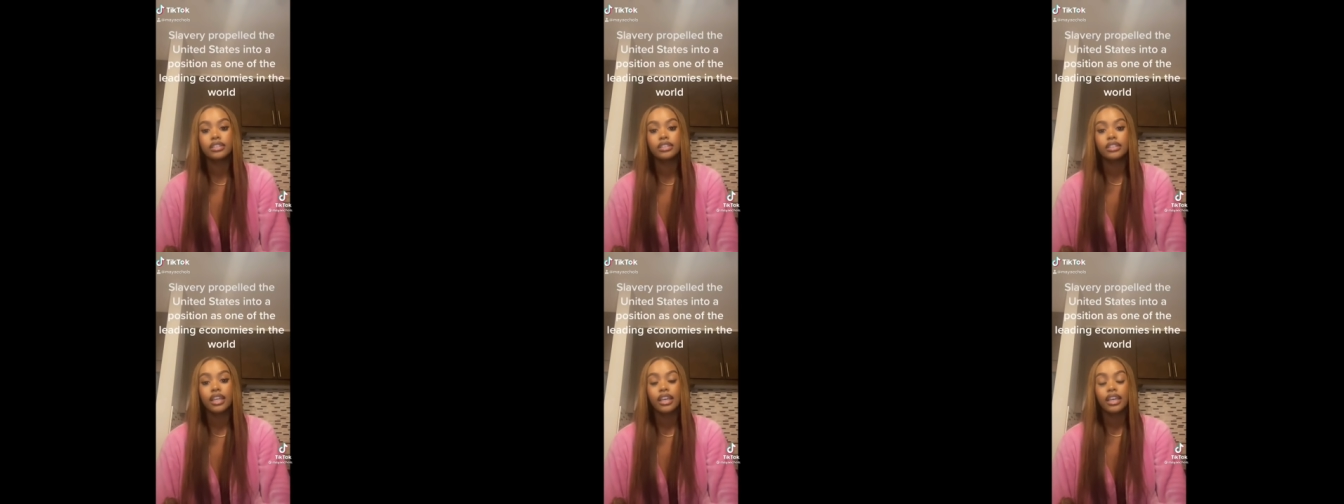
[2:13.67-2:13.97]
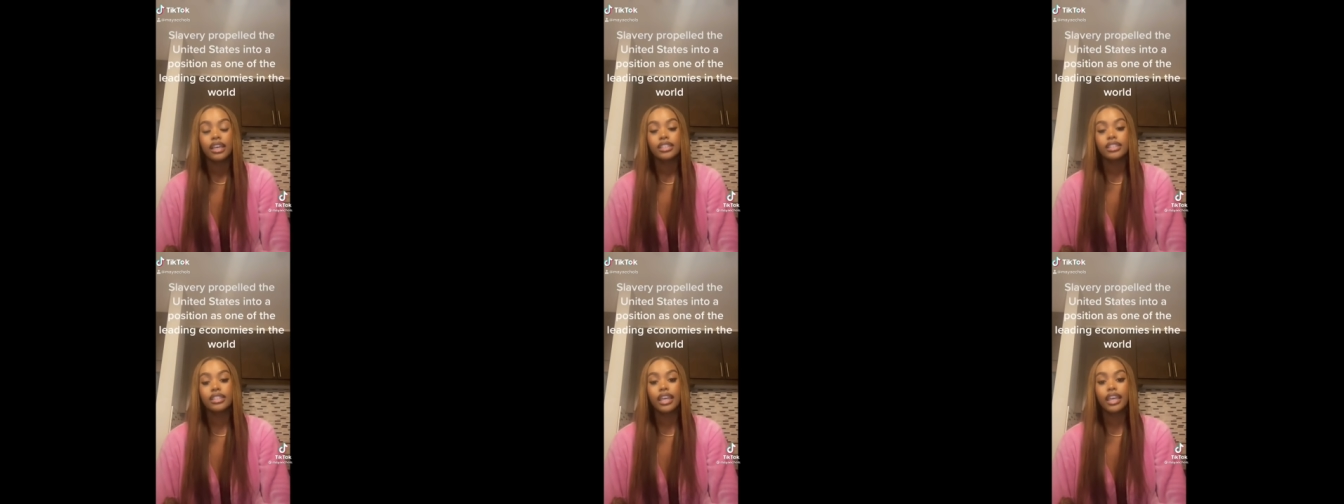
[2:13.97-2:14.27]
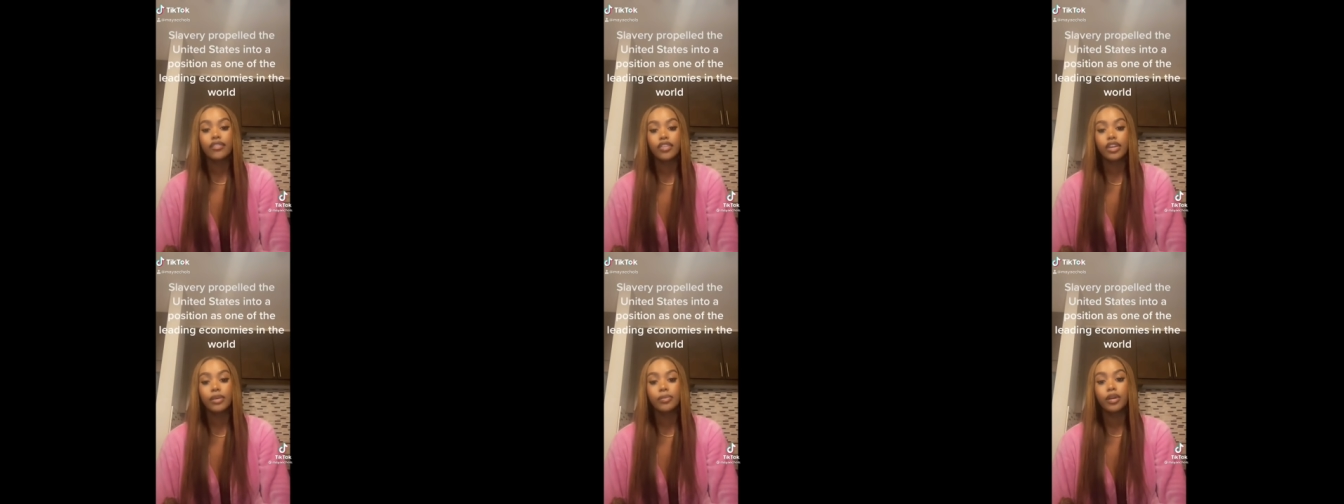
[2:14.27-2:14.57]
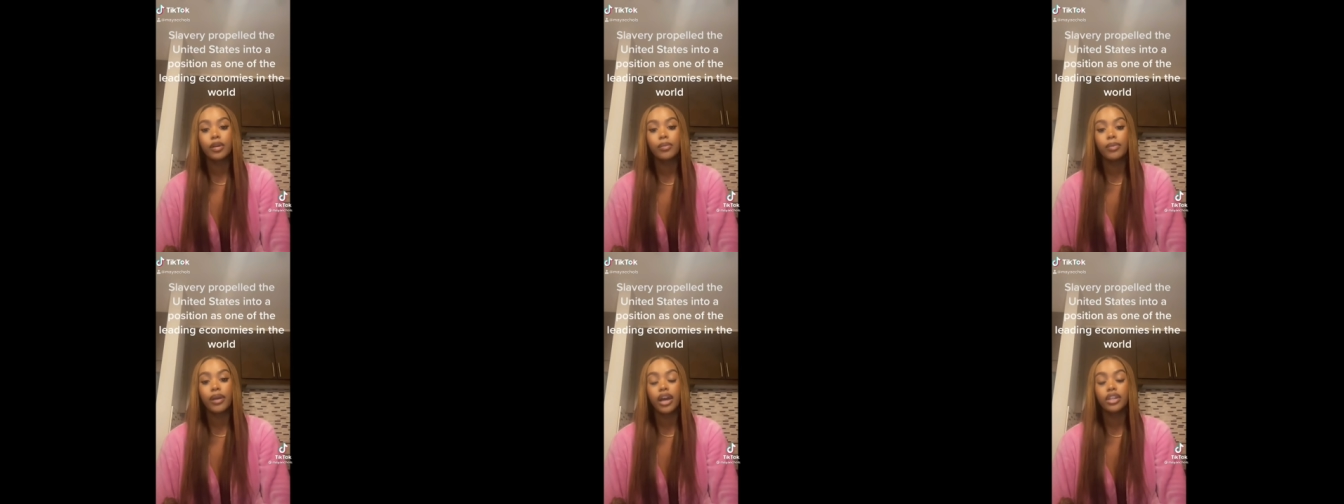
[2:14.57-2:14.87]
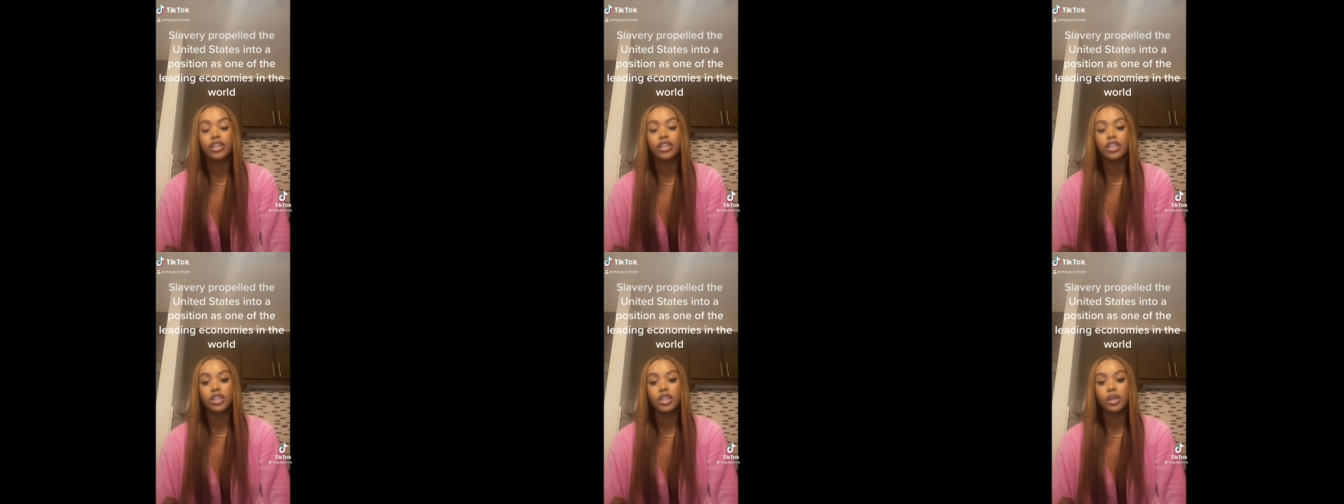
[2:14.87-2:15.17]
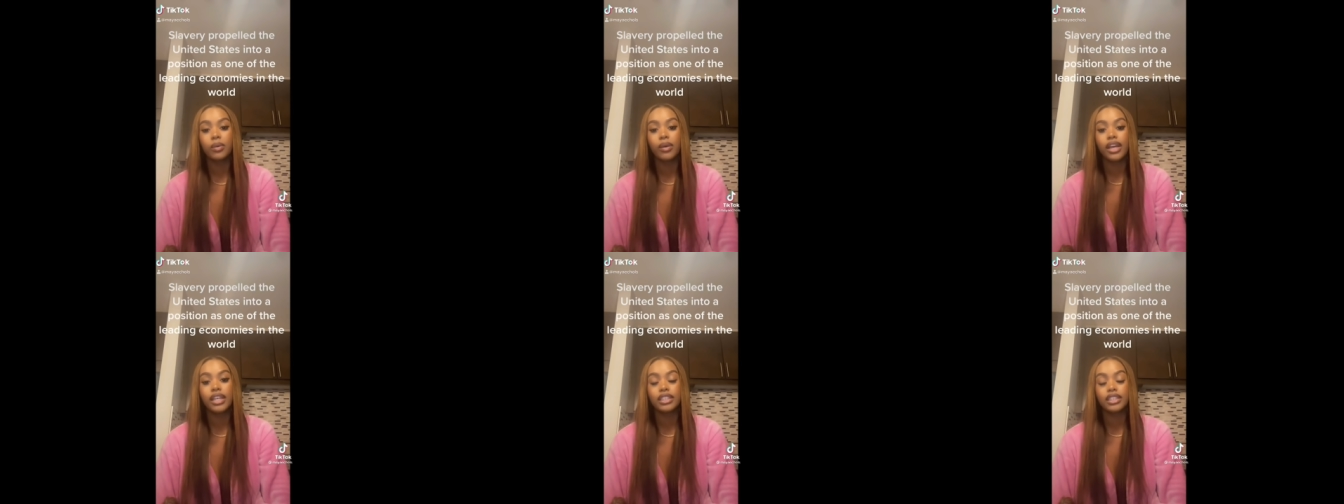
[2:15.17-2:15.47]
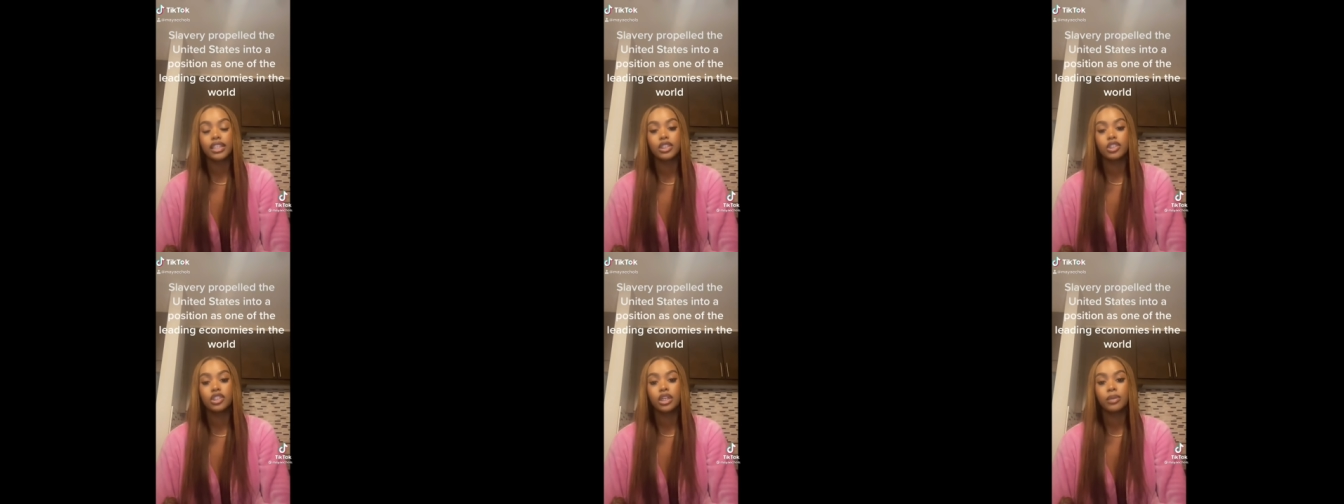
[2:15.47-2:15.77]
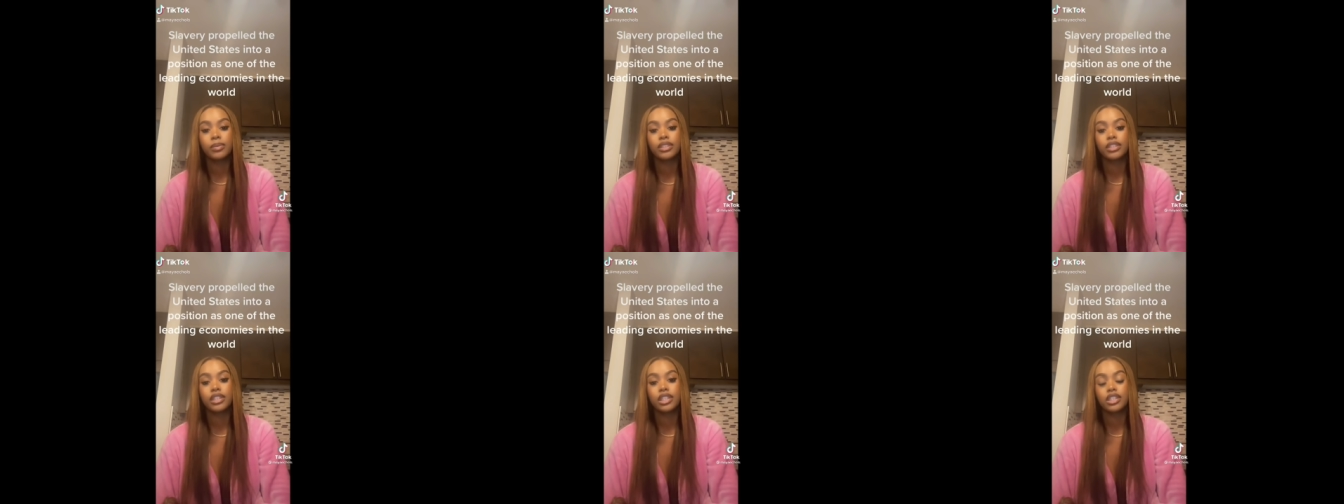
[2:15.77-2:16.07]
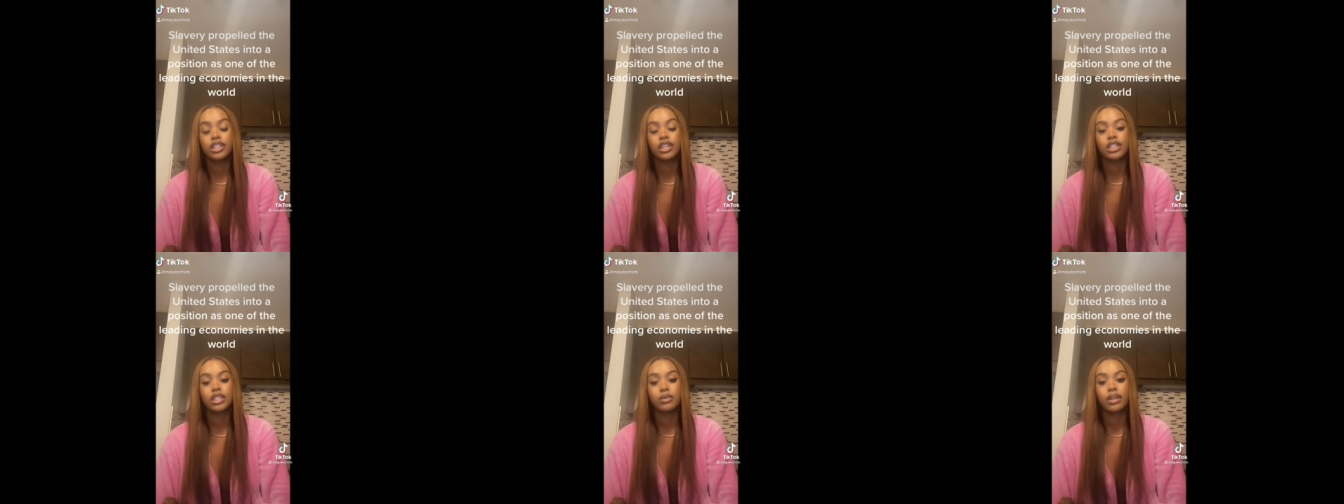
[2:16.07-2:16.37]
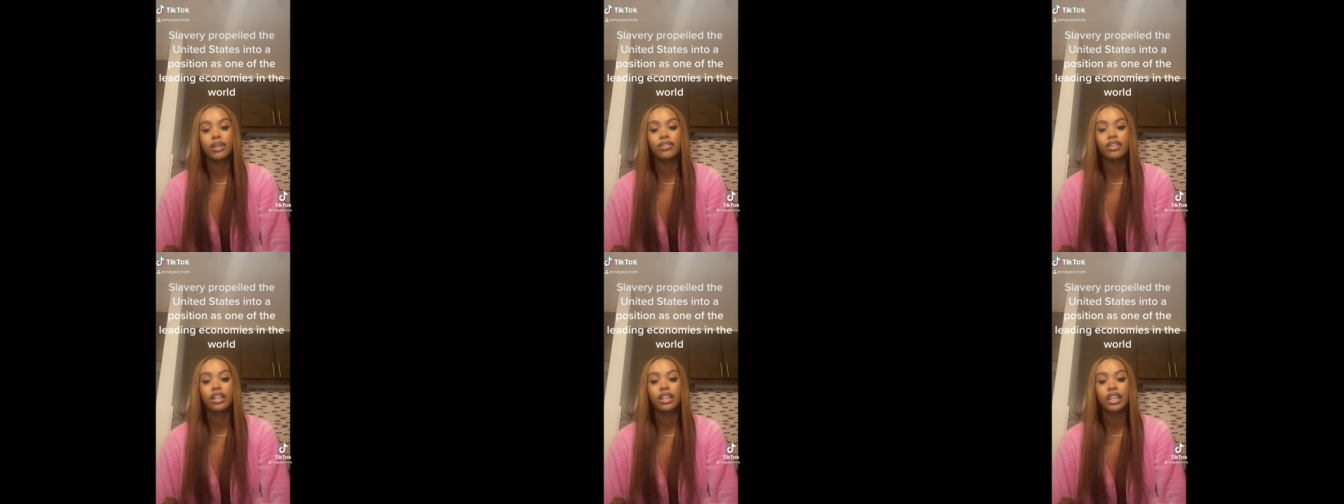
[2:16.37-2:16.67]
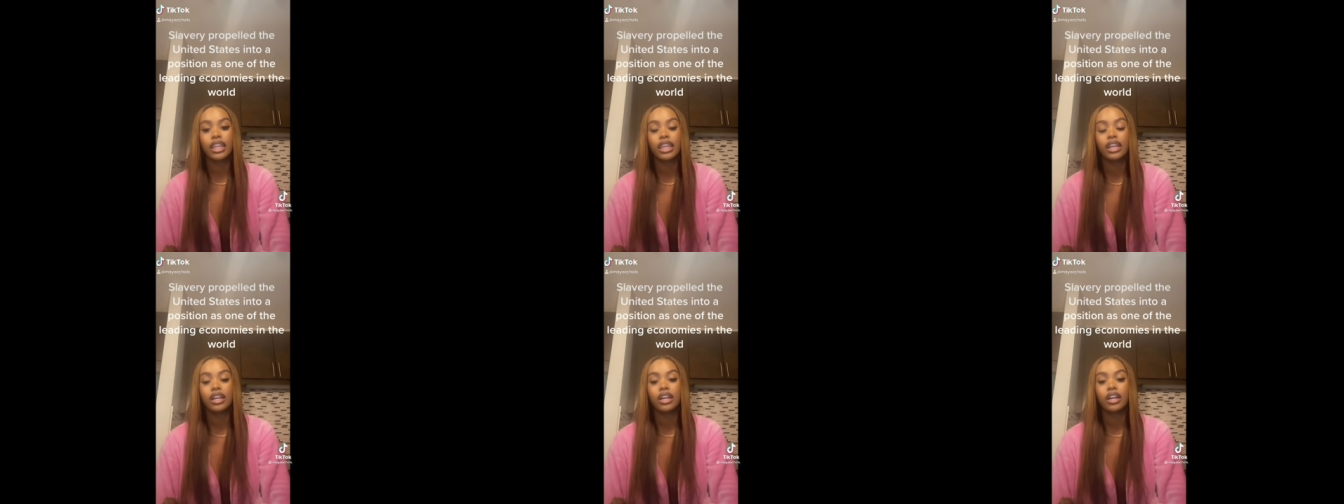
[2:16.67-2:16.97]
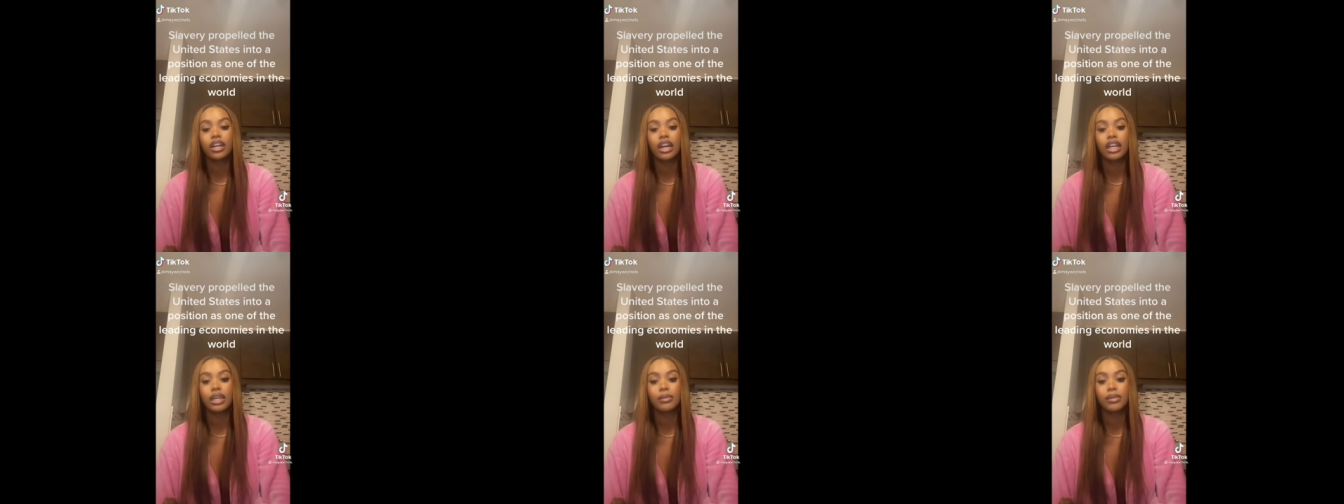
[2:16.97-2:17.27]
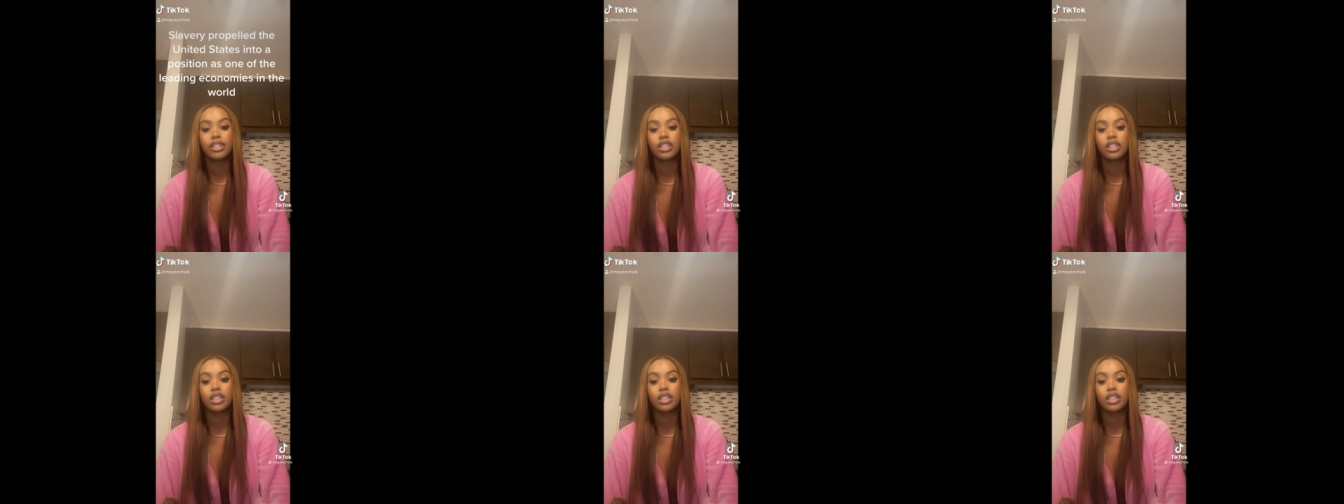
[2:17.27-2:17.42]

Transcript: Slavery propelled the U.S. into a position as one of the leading economies in the